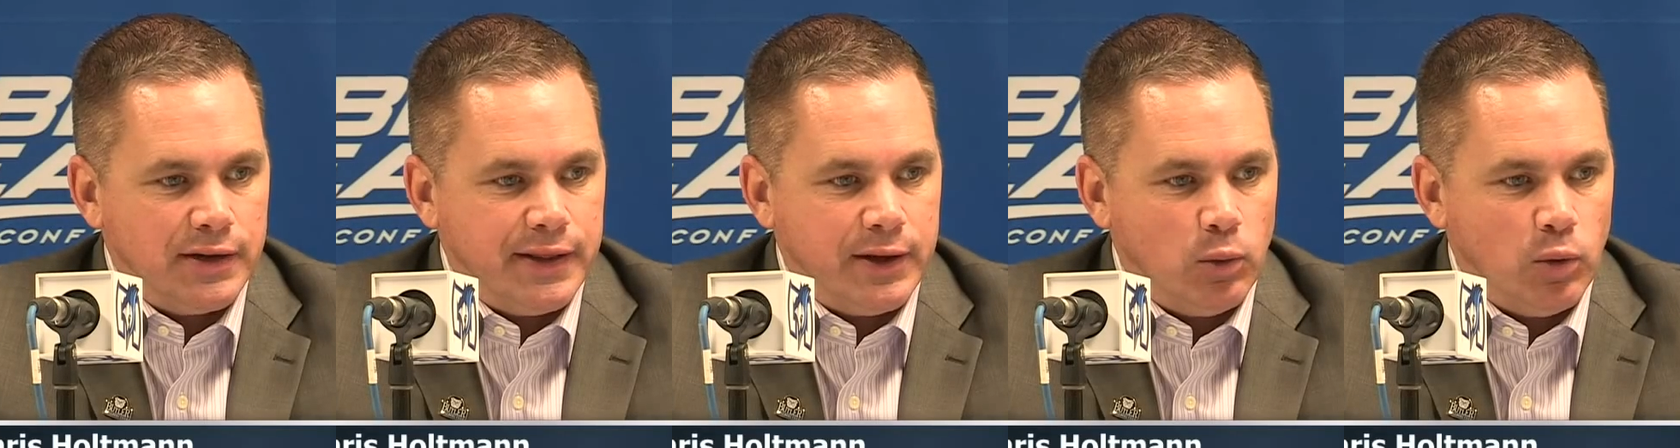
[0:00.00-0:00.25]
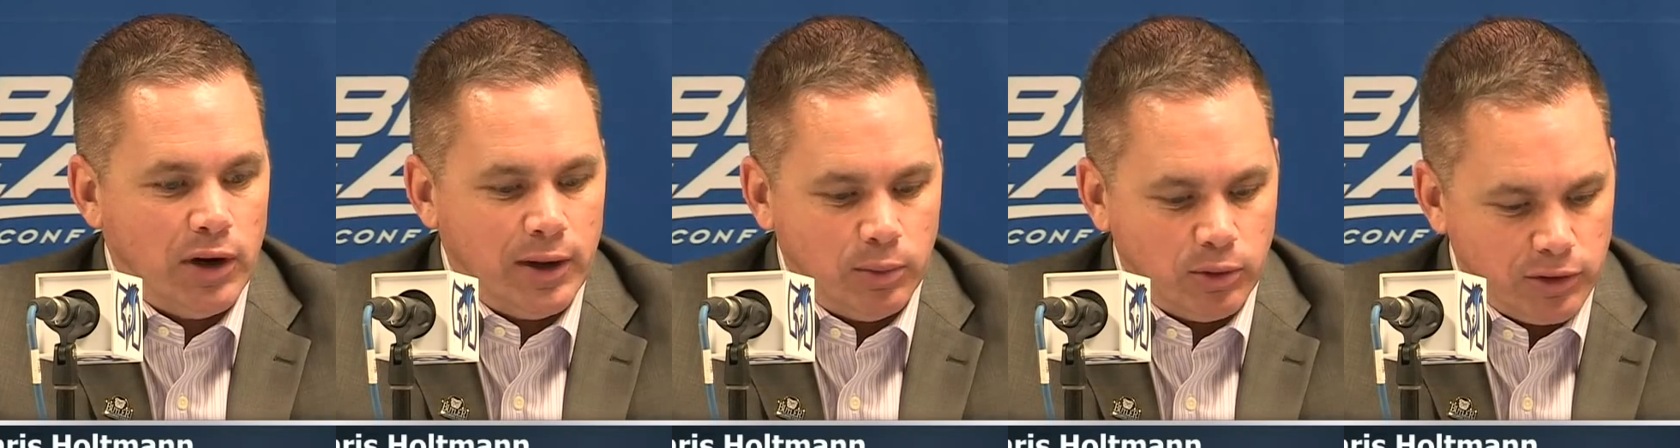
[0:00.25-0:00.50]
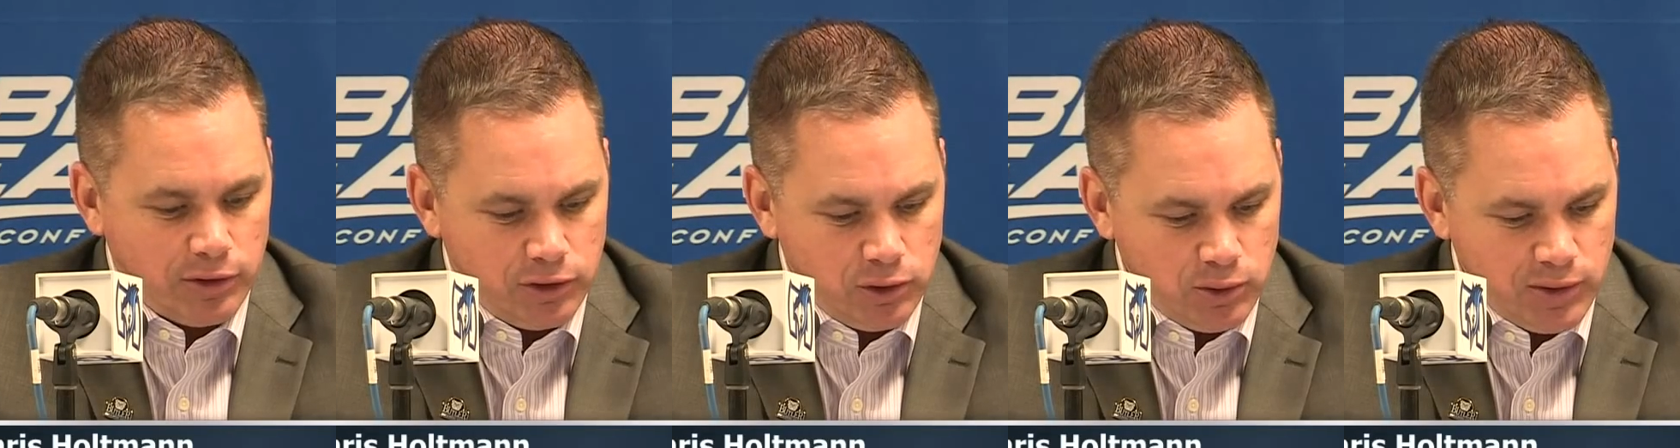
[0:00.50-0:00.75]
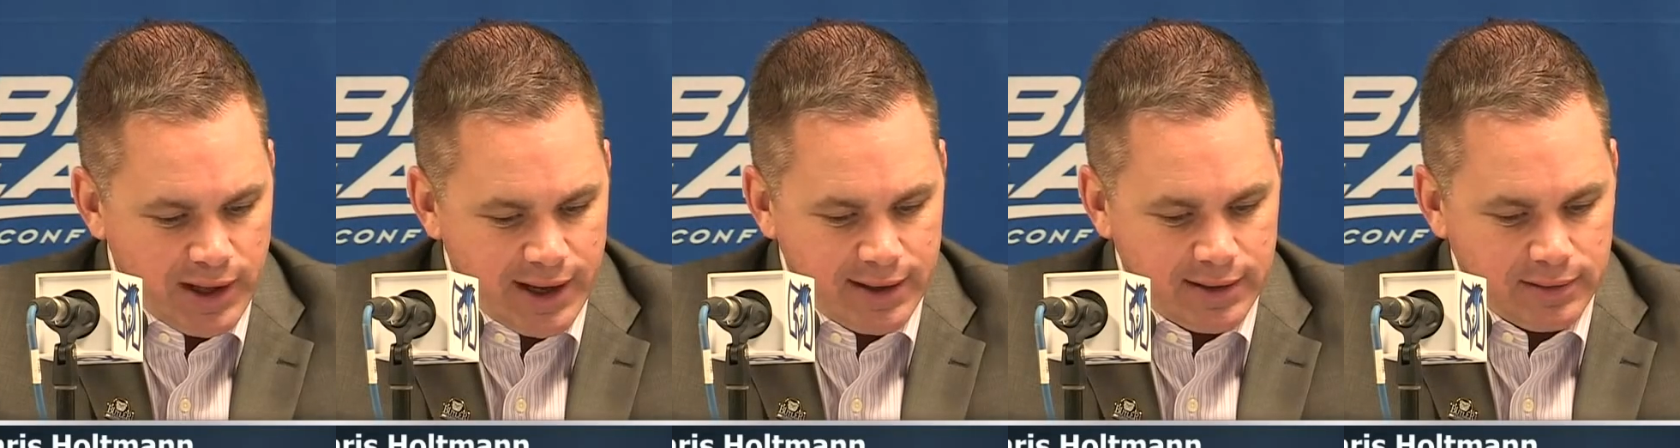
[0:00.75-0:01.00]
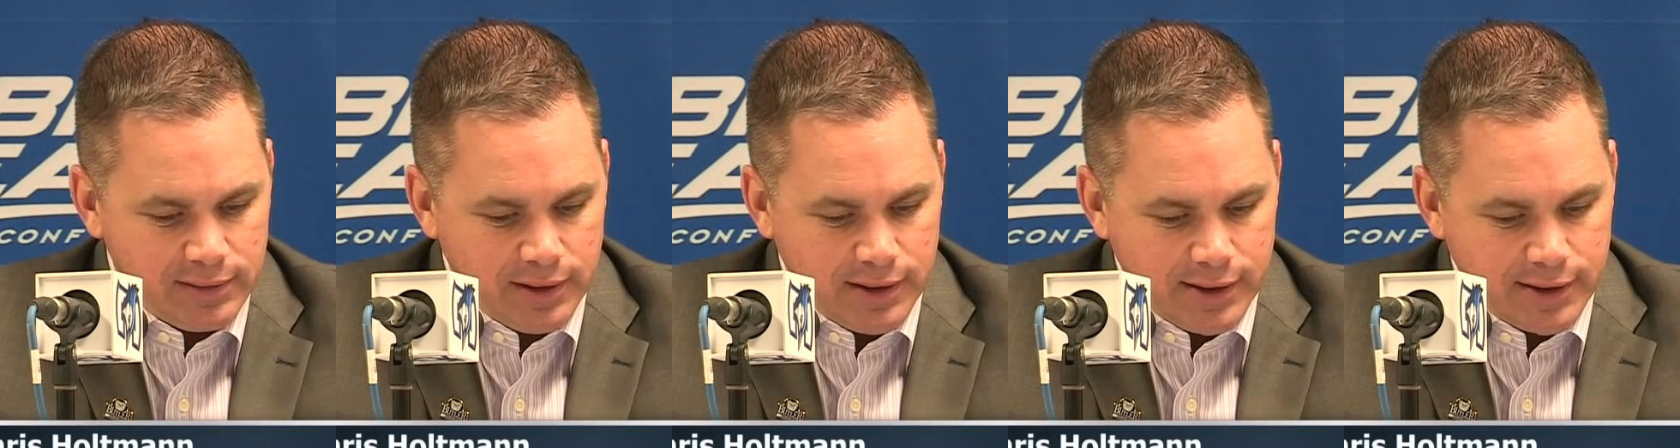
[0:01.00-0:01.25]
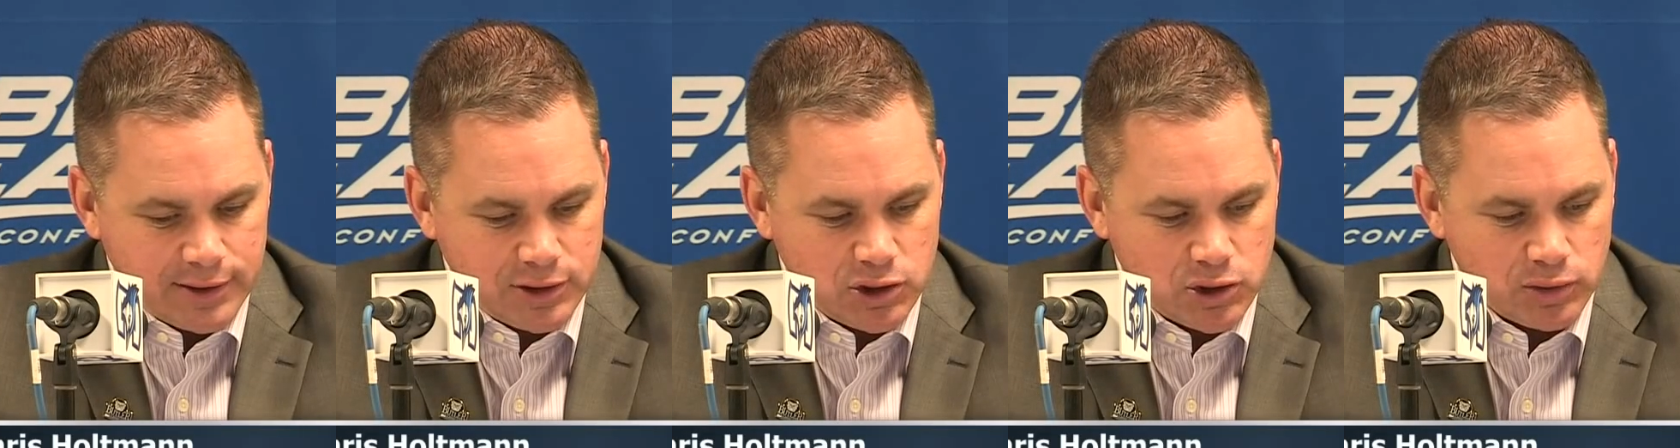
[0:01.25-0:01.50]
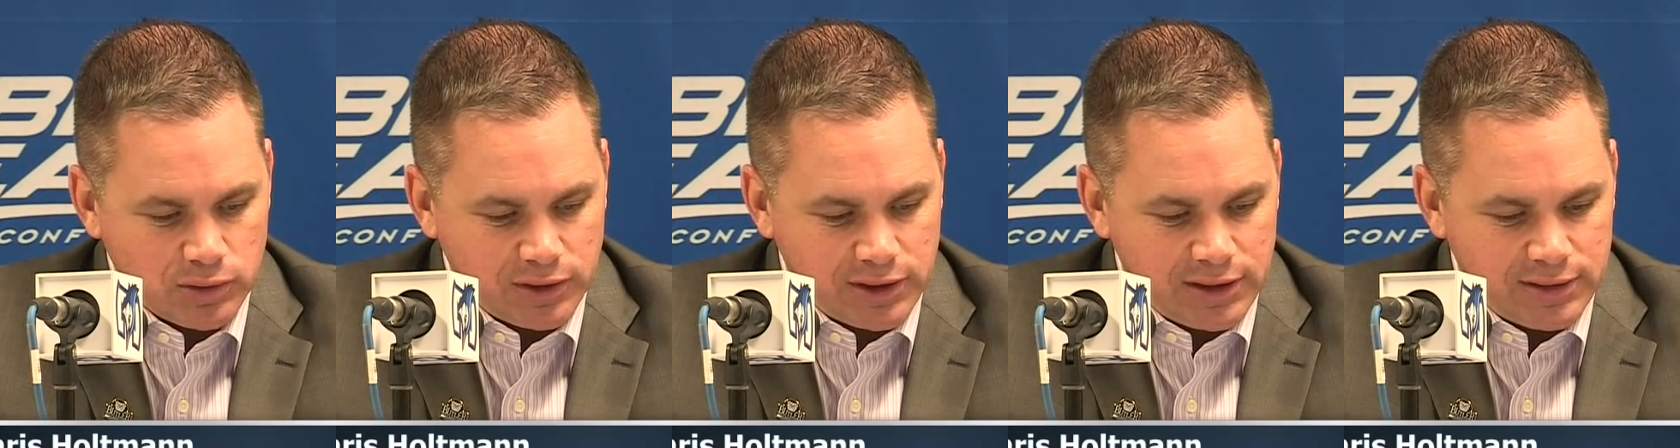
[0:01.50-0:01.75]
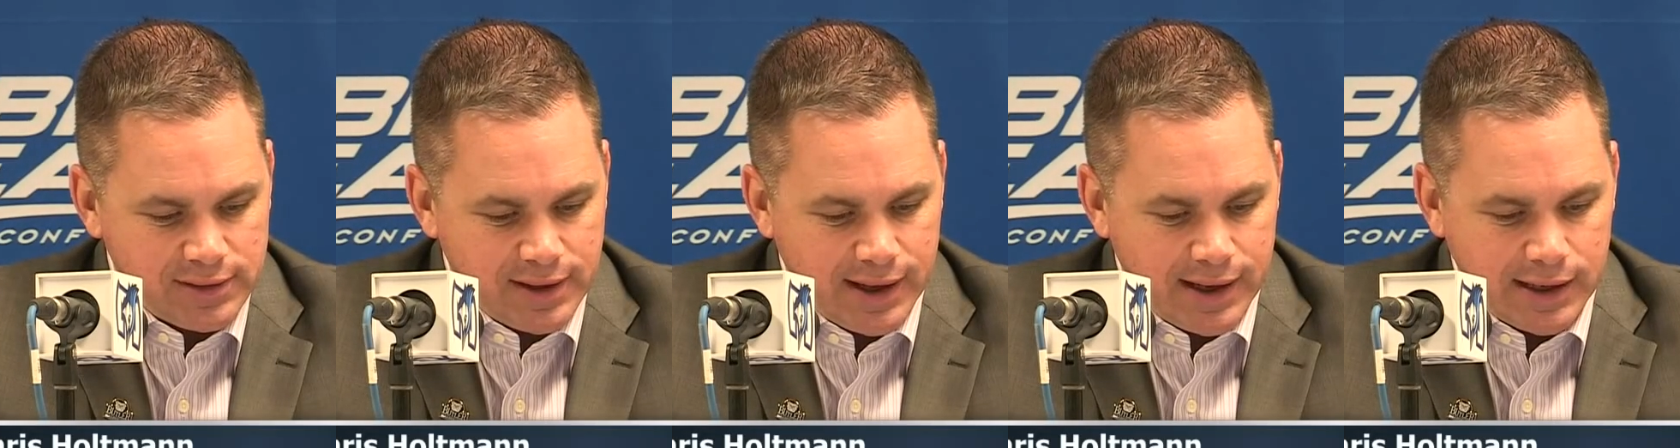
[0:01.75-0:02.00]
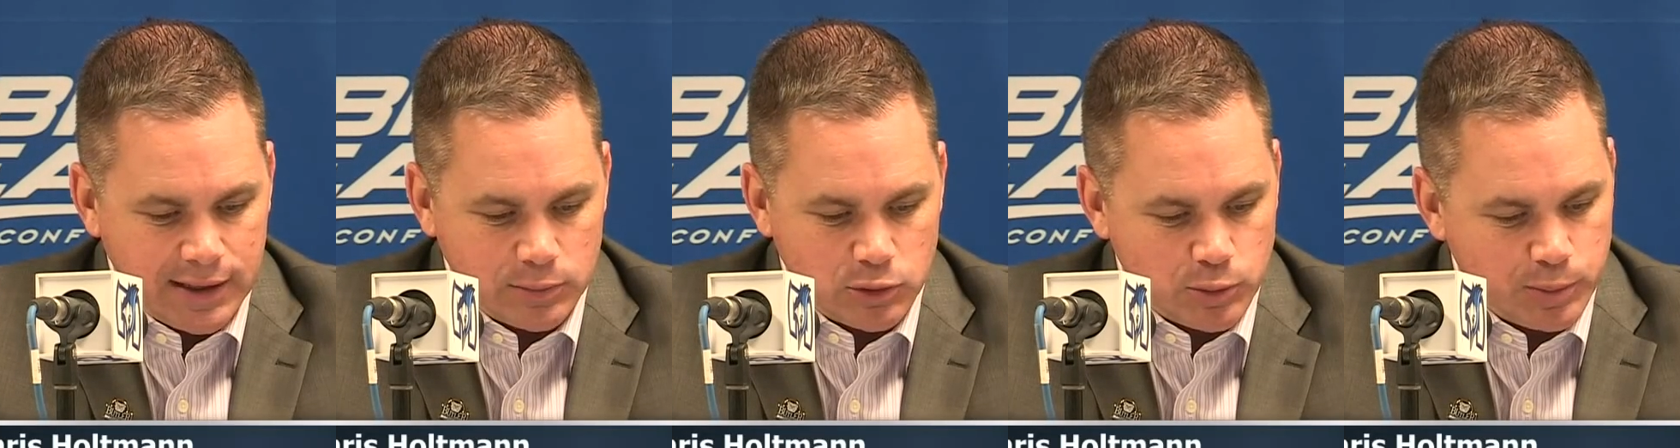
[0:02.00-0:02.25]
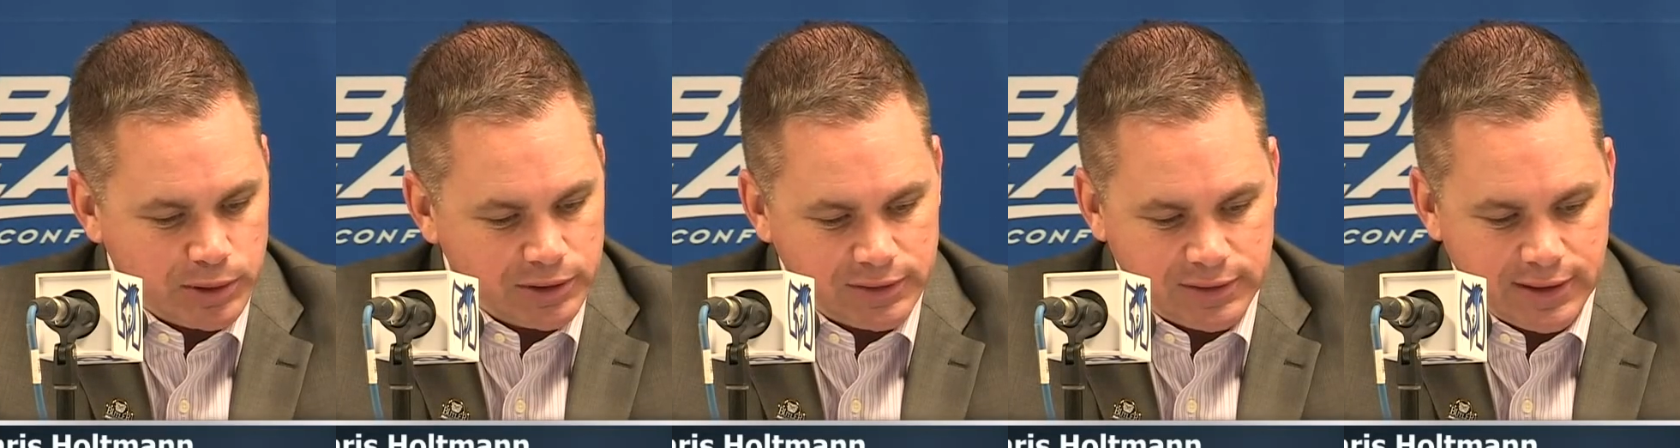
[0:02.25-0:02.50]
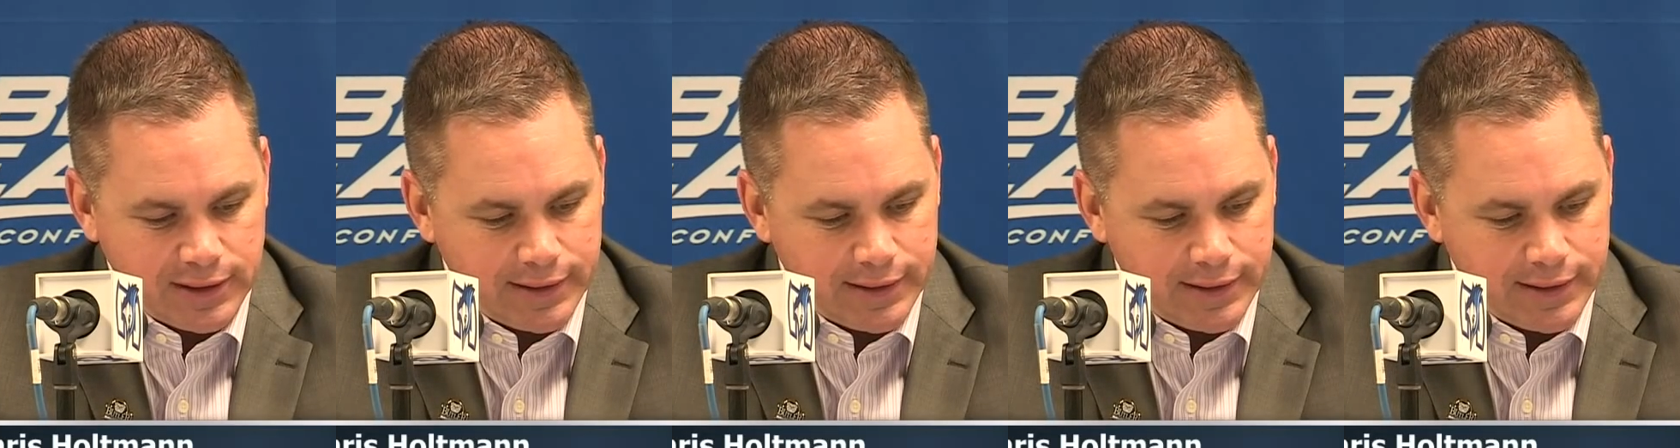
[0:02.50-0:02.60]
they were able to do that at, uh, certainly at times. But